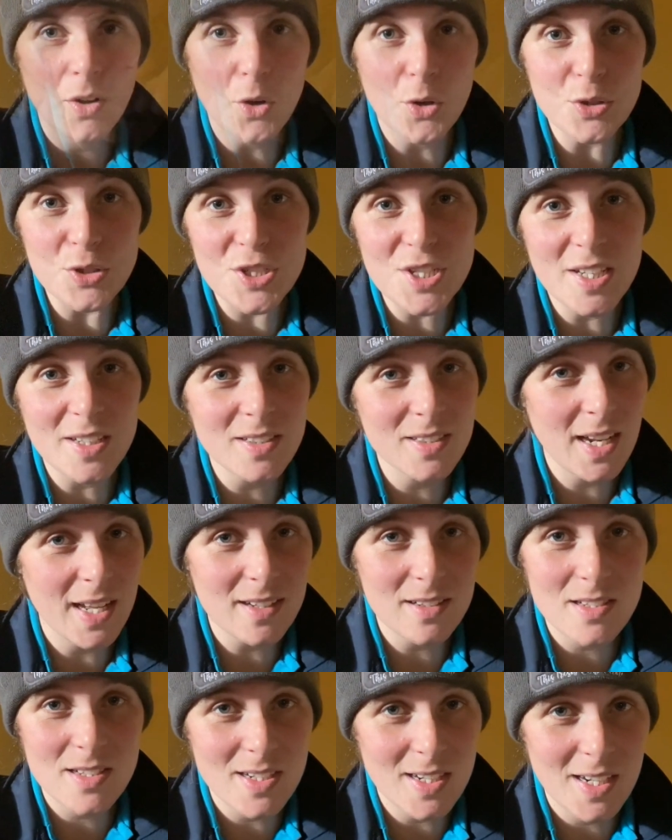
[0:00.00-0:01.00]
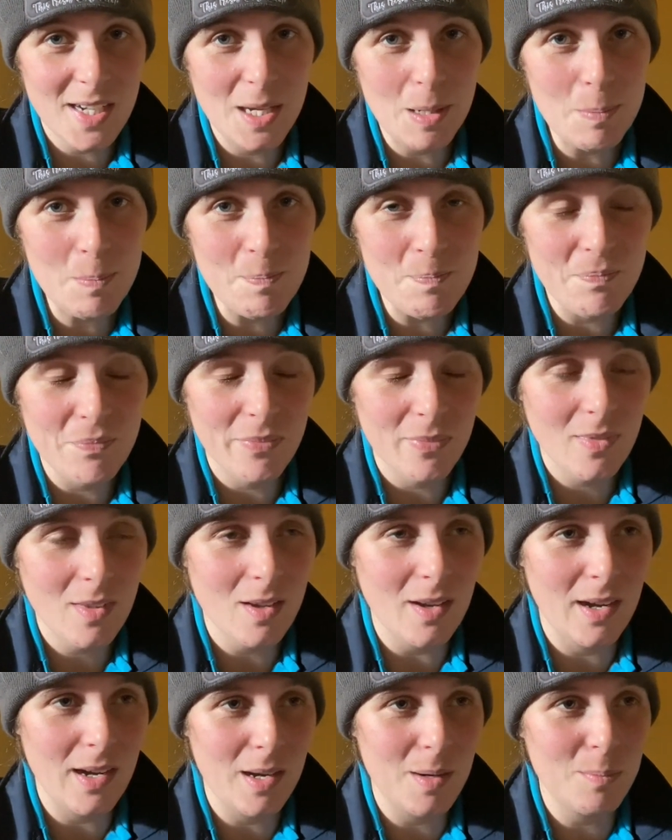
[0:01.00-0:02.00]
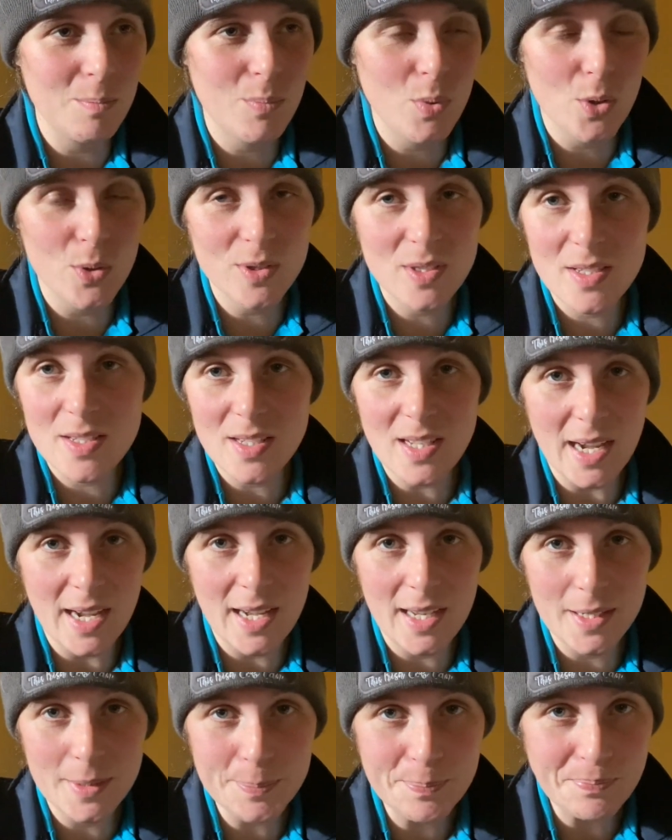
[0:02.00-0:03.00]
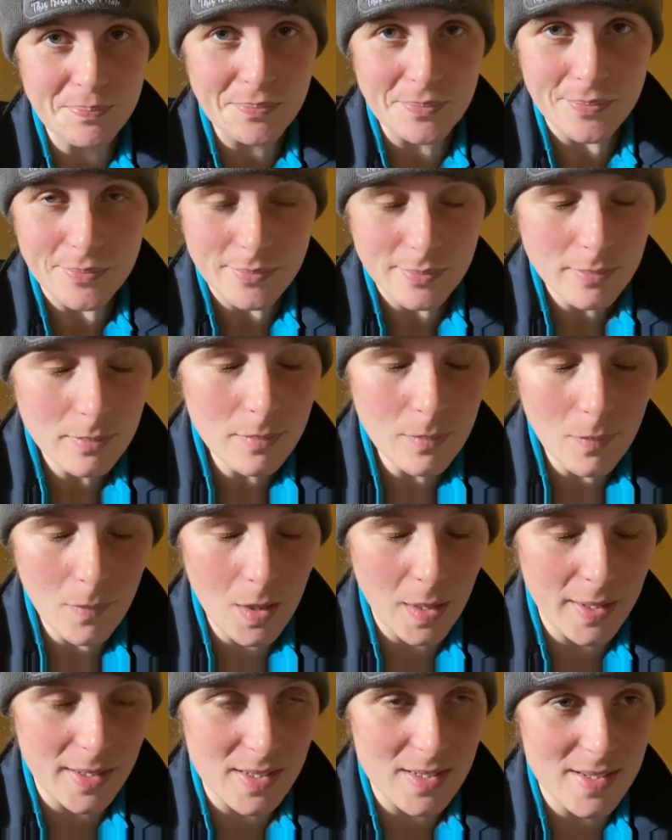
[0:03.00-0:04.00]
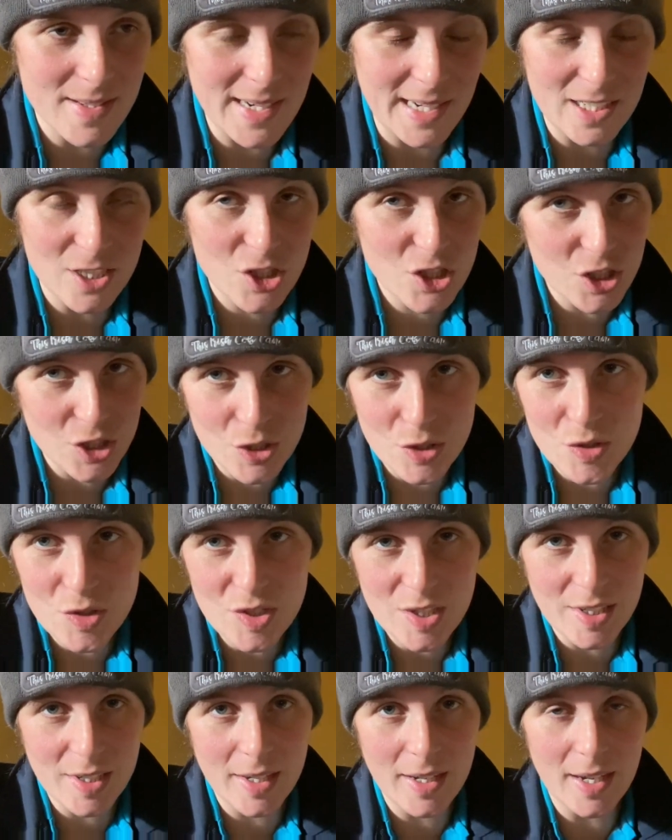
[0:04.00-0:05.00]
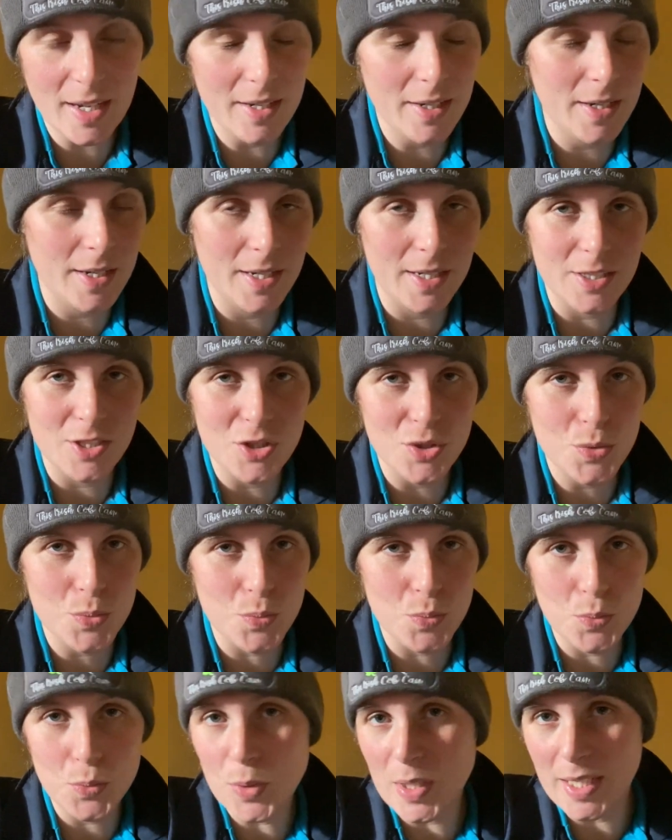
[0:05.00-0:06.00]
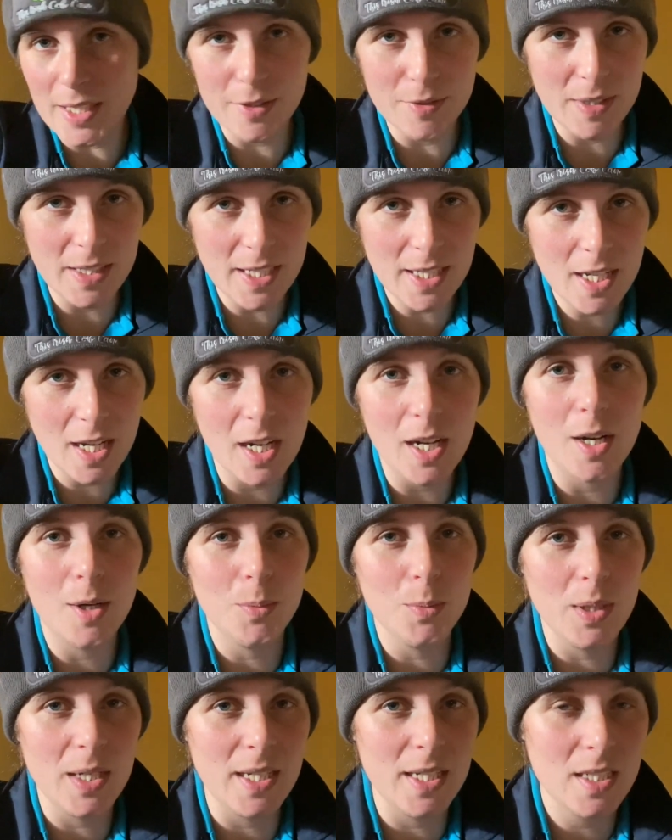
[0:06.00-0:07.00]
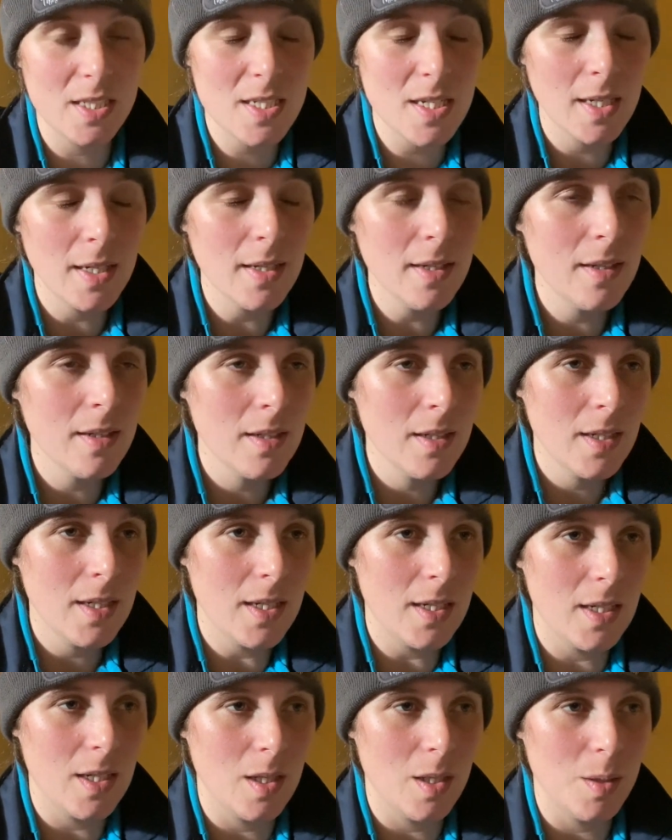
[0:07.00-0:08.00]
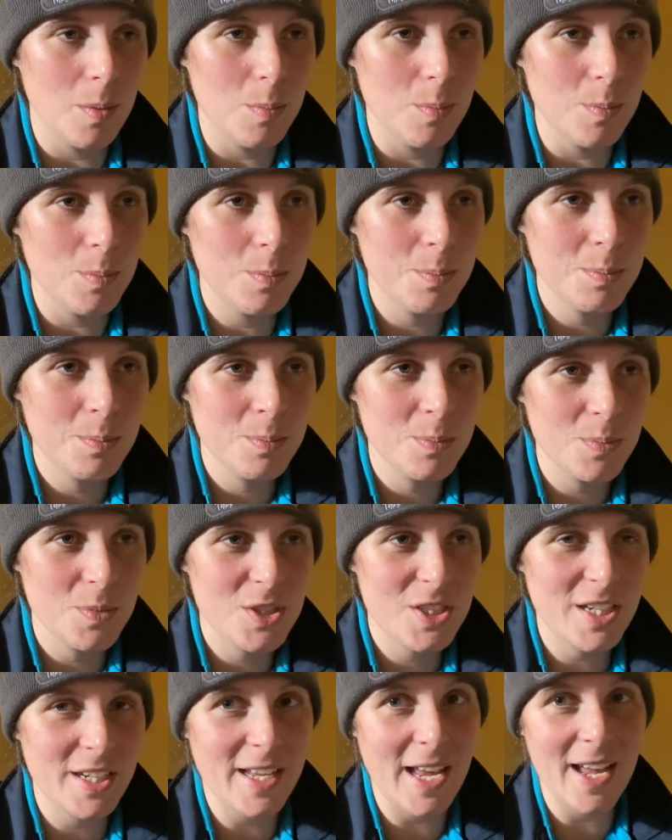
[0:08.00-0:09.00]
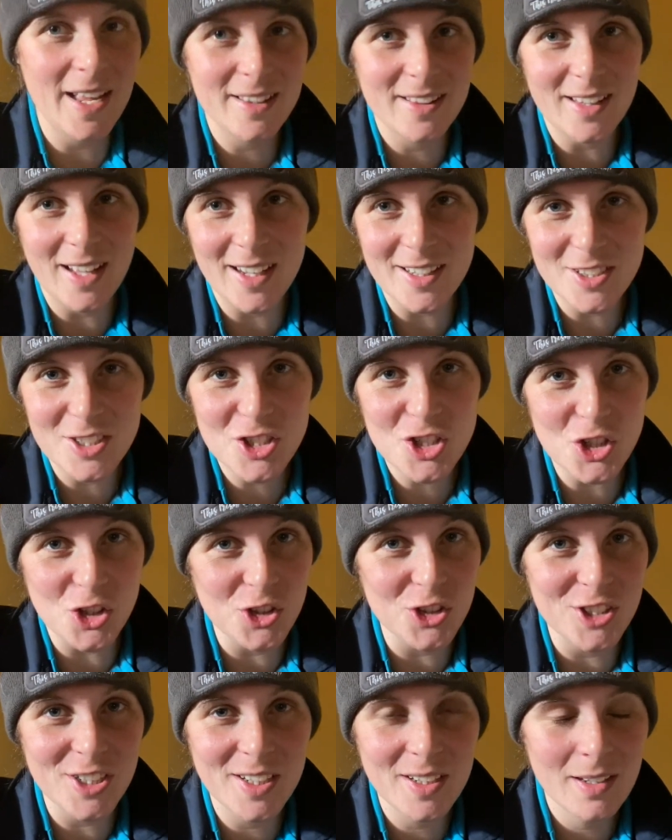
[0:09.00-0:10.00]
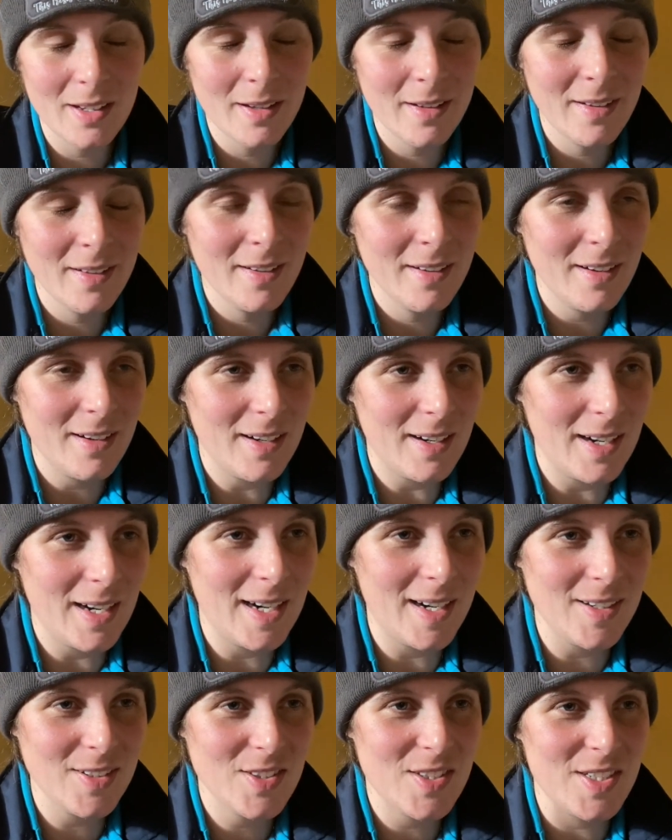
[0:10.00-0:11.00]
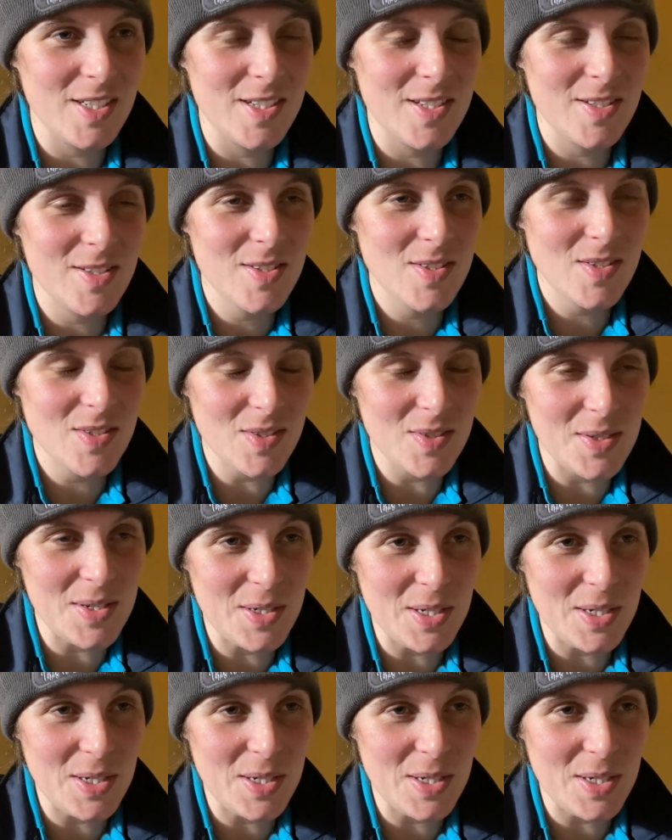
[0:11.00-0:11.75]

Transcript: until next time, bone scan is next Tuesday, and I just really, really can't wait to get that done. Arthur's